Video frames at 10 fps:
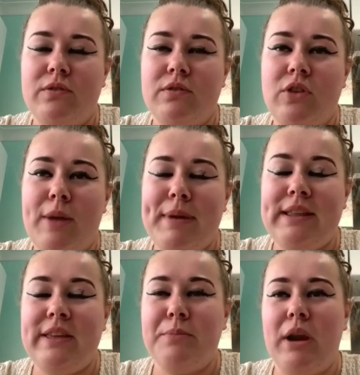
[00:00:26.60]

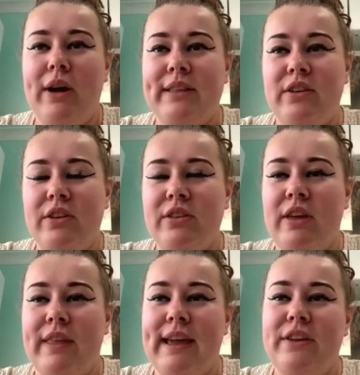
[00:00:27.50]
diabetes mellitus
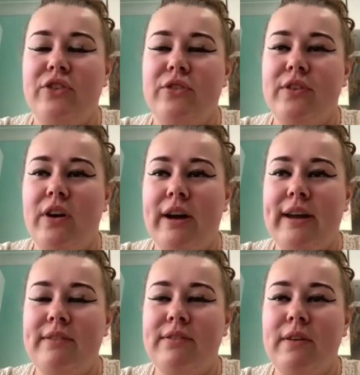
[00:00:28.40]
at the age of
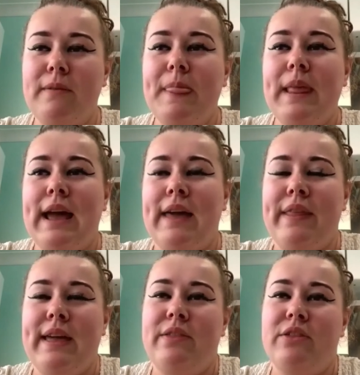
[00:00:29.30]
5, and
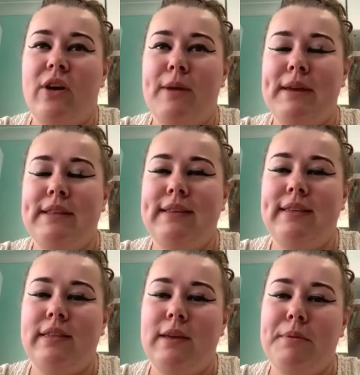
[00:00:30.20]
then diabetes
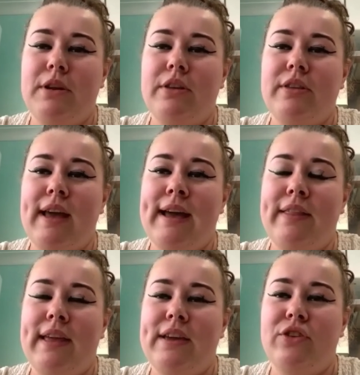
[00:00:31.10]
insipidus at
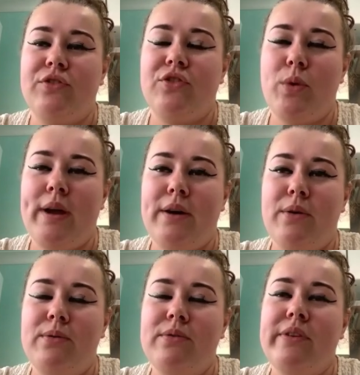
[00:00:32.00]
the age of
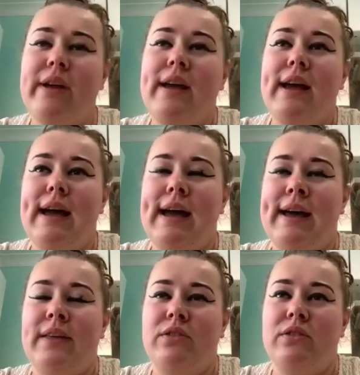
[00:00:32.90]
12.
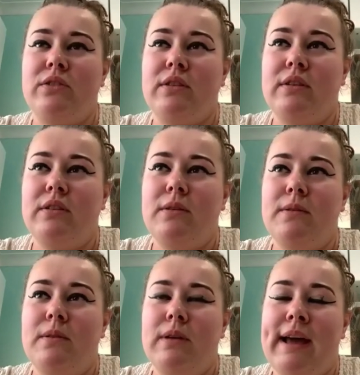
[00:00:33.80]
And
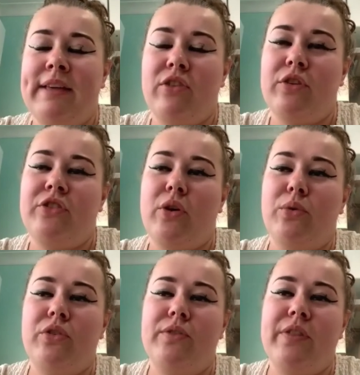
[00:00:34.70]
as a
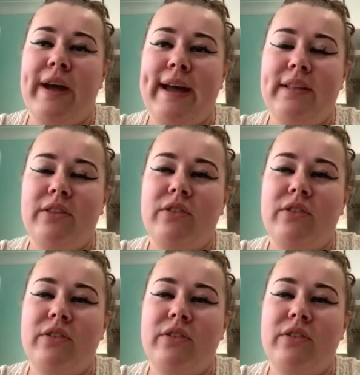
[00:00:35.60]
result of that,